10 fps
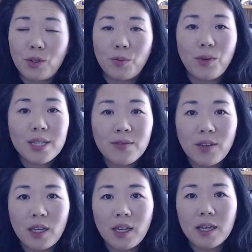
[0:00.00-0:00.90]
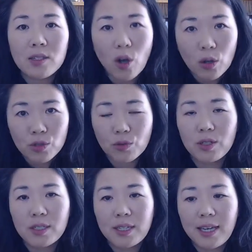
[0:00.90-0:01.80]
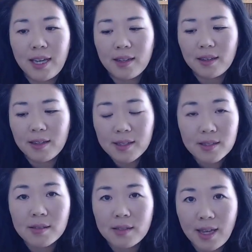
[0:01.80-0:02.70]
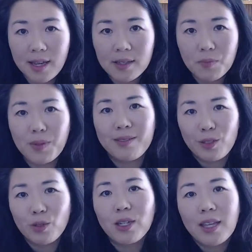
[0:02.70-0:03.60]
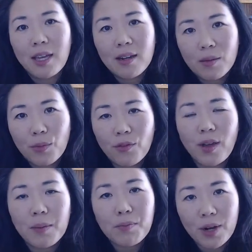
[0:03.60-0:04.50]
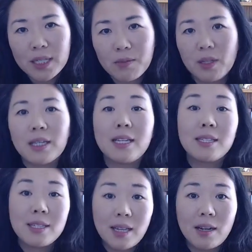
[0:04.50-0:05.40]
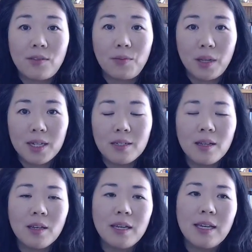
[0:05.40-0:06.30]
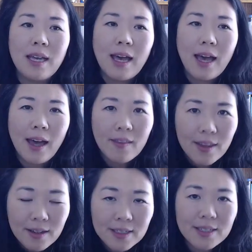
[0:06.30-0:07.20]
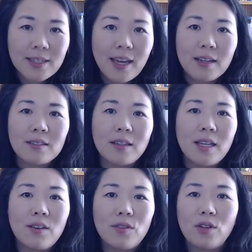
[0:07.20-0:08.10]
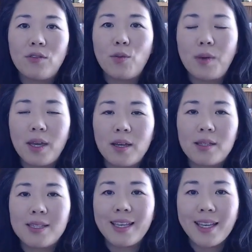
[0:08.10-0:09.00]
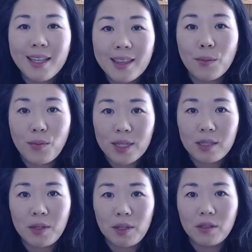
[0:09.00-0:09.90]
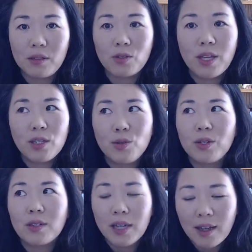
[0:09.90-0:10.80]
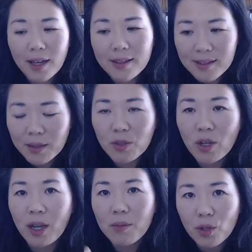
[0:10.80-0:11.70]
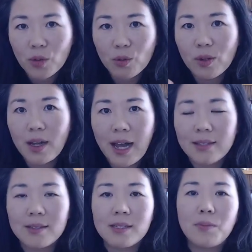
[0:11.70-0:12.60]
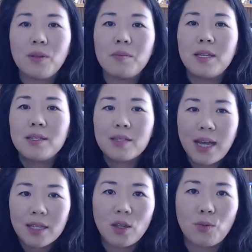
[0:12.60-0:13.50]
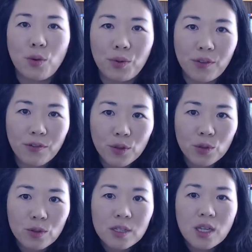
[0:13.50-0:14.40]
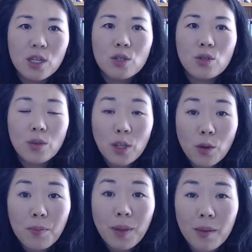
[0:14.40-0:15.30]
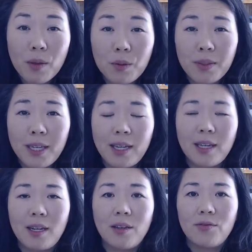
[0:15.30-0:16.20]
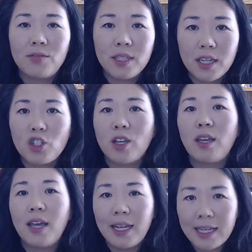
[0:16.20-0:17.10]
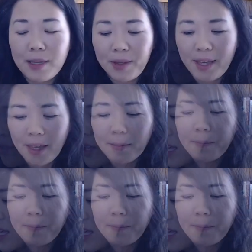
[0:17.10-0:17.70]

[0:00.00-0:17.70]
you're breastfeeding, it's also good to get this test, but you can then provide breast milk instead of blood. And that could detect the level of omegas in the breast milk. So then you can, at the same time, you know, add the supplements, add the appropriate foods, so that your baby will be getting enough DHA and EPA.